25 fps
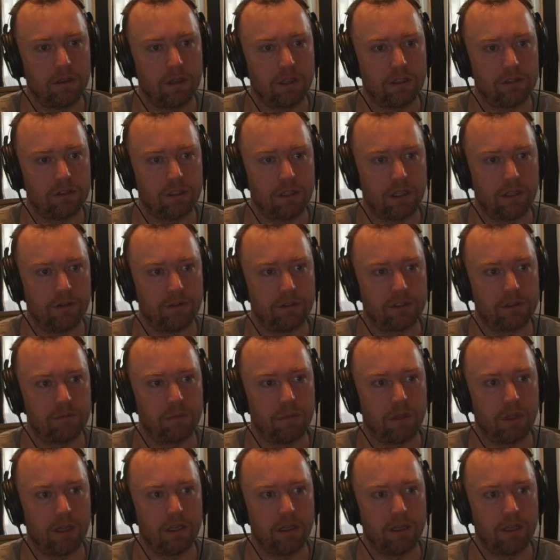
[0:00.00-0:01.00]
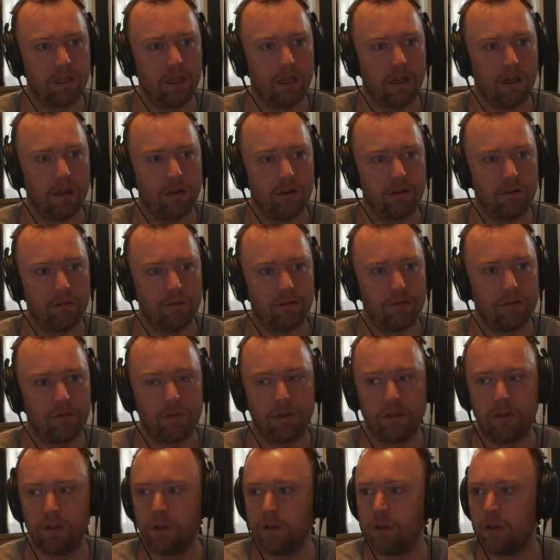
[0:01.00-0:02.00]
That should give us plenty of
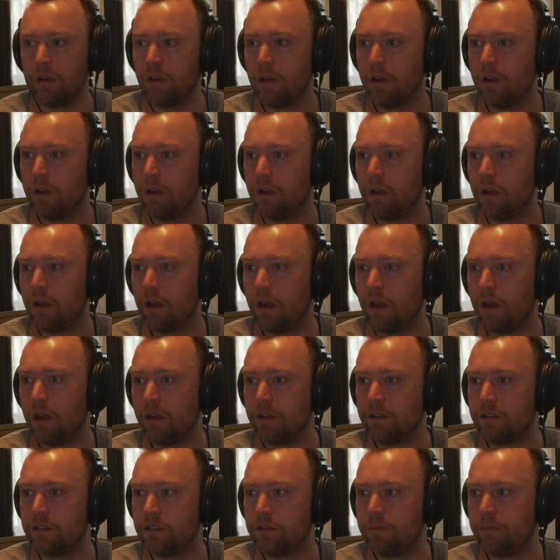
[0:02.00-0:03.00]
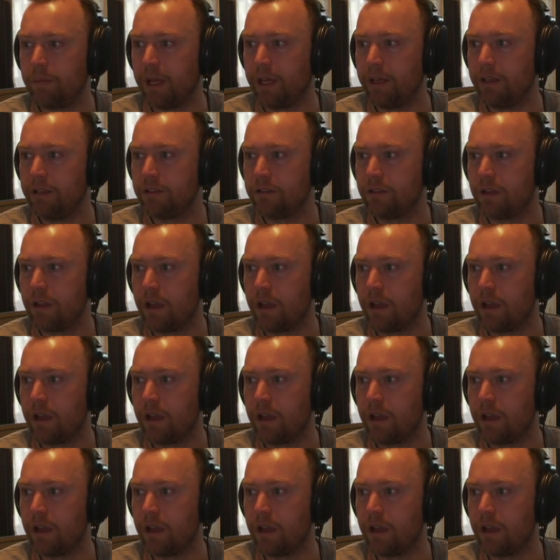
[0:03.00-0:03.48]
space